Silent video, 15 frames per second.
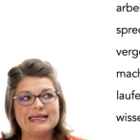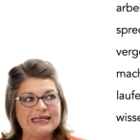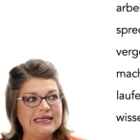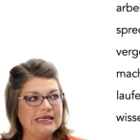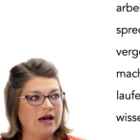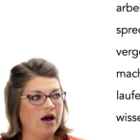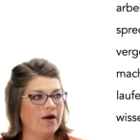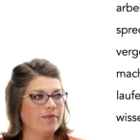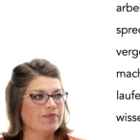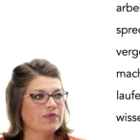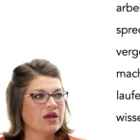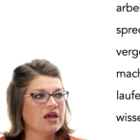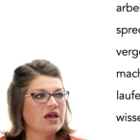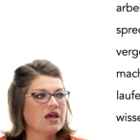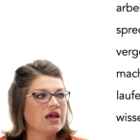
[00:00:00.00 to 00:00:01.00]
ihr.
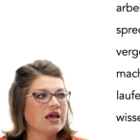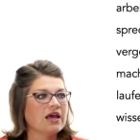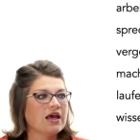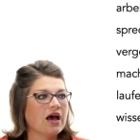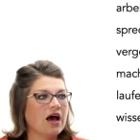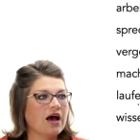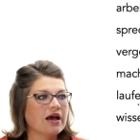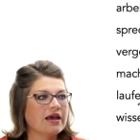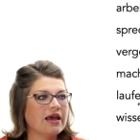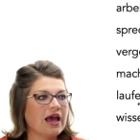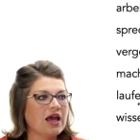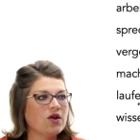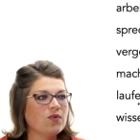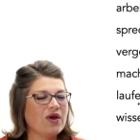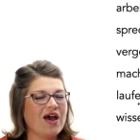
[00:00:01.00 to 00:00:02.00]

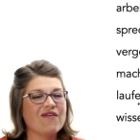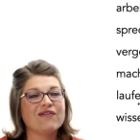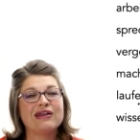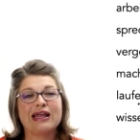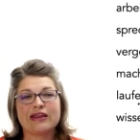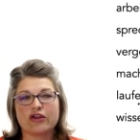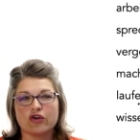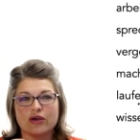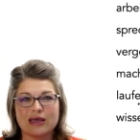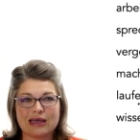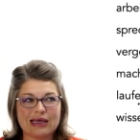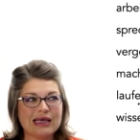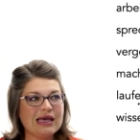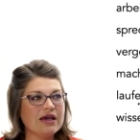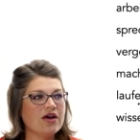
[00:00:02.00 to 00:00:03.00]
Again, we have another
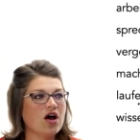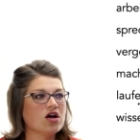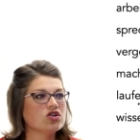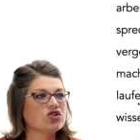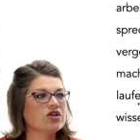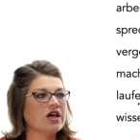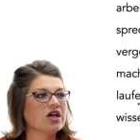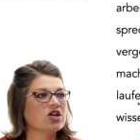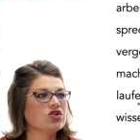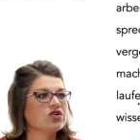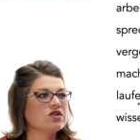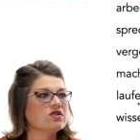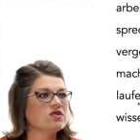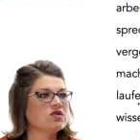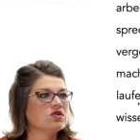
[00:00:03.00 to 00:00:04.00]
E
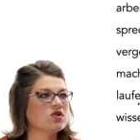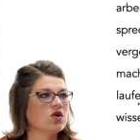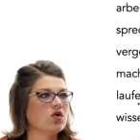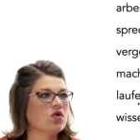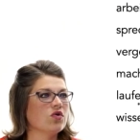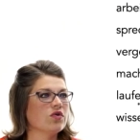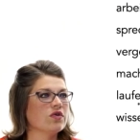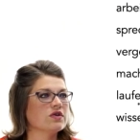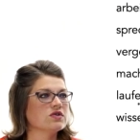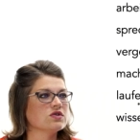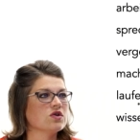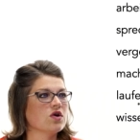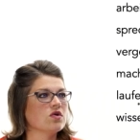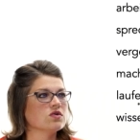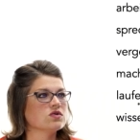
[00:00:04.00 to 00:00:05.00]
conjugation, so
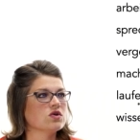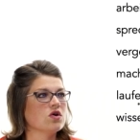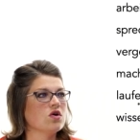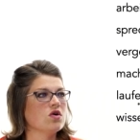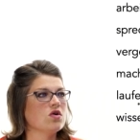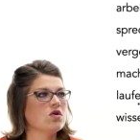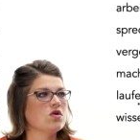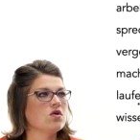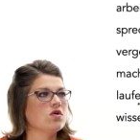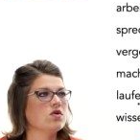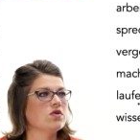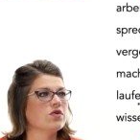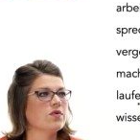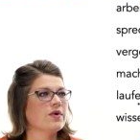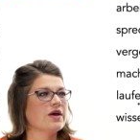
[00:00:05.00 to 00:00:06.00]
this goes
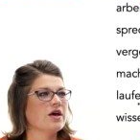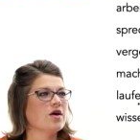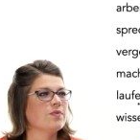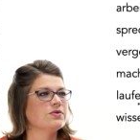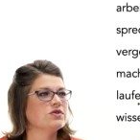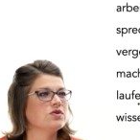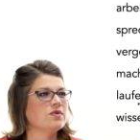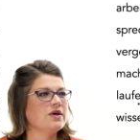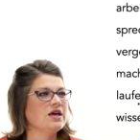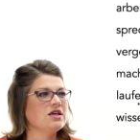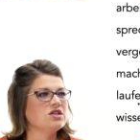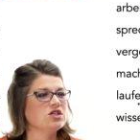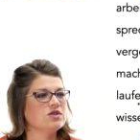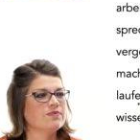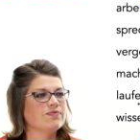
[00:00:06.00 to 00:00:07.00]
all the way up to
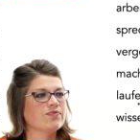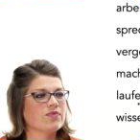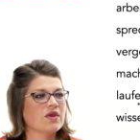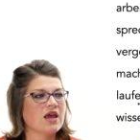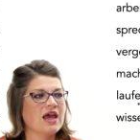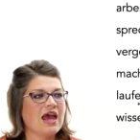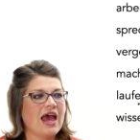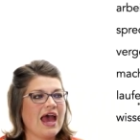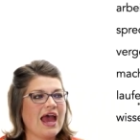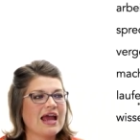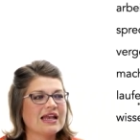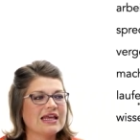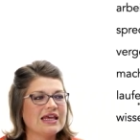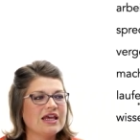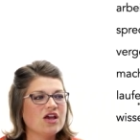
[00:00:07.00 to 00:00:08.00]
ish.
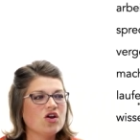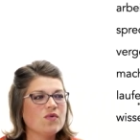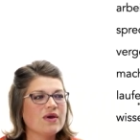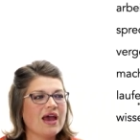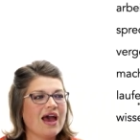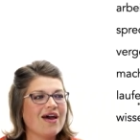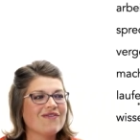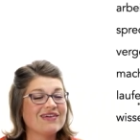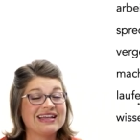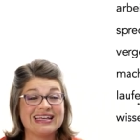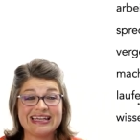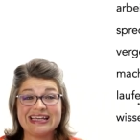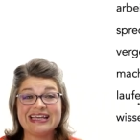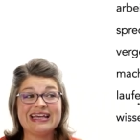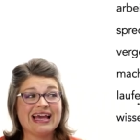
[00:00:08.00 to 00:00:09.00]
And here we have an
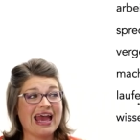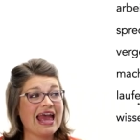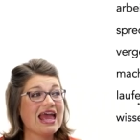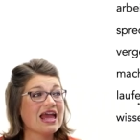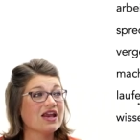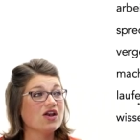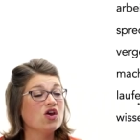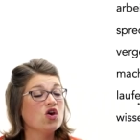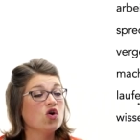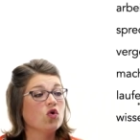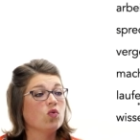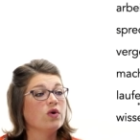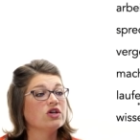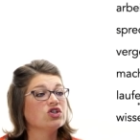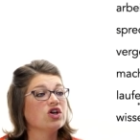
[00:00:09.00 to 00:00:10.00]
E N,
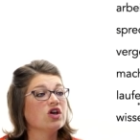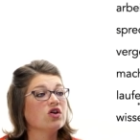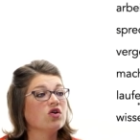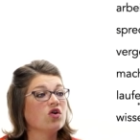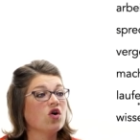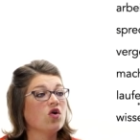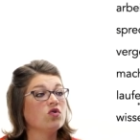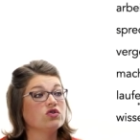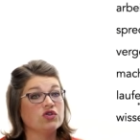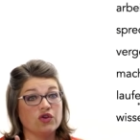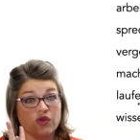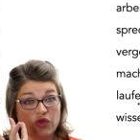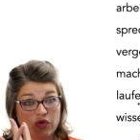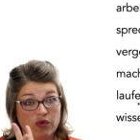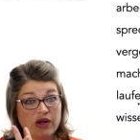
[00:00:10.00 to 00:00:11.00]
which can go to
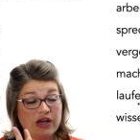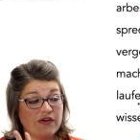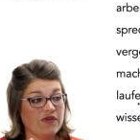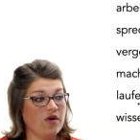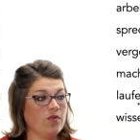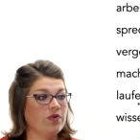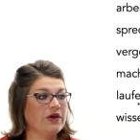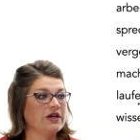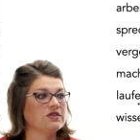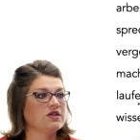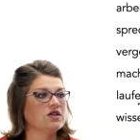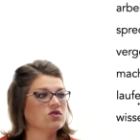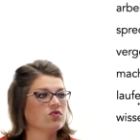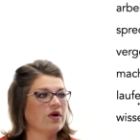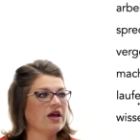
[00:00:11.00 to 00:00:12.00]
three different
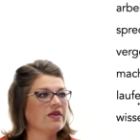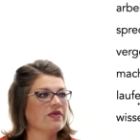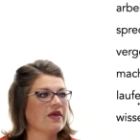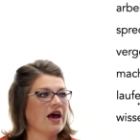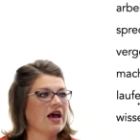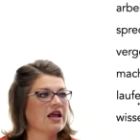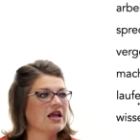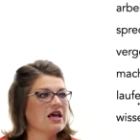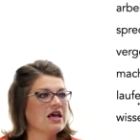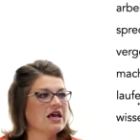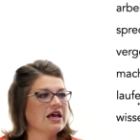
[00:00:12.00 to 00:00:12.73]
places, right? That